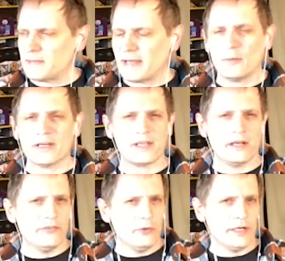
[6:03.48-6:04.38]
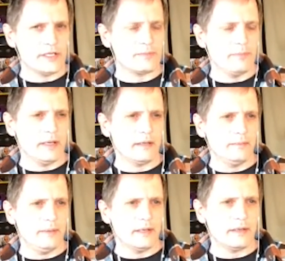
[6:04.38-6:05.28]
I don't want to say a voice, but
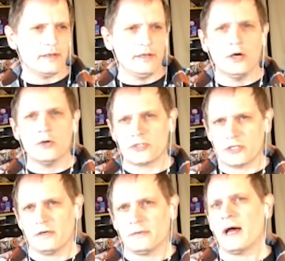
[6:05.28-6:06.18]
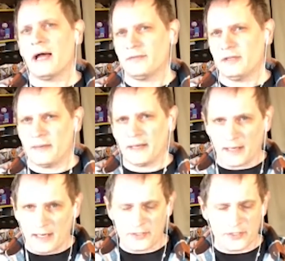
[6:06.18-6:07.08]
the notion arrived in my
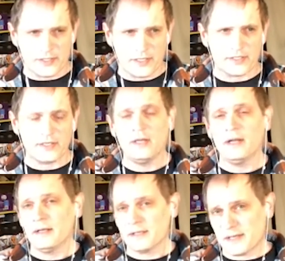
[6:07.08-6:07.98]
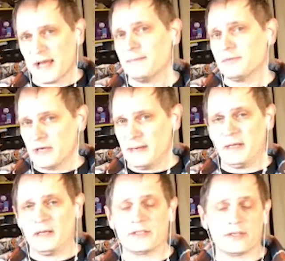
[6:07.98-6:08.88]
consciousness, stop
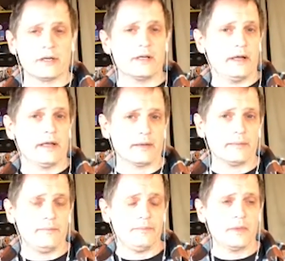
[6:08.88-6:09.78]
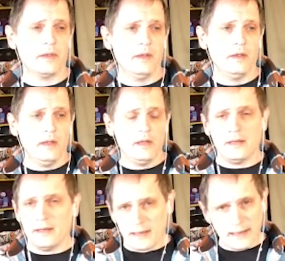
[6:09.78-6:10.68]
dreaming and start cutting.
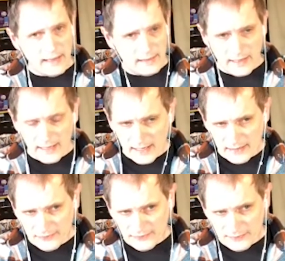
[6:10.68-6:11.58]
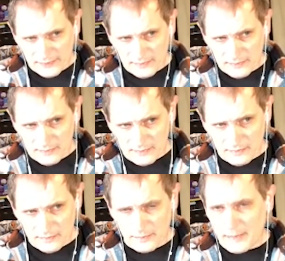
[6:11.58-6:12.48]
I have a
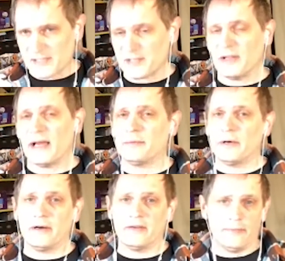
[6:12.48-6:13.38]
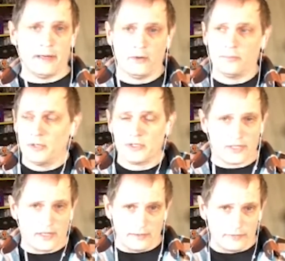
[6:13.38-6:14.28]
massive library of my own books
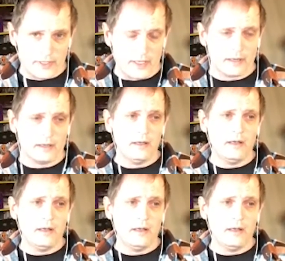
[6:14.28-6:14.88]
that I love reading.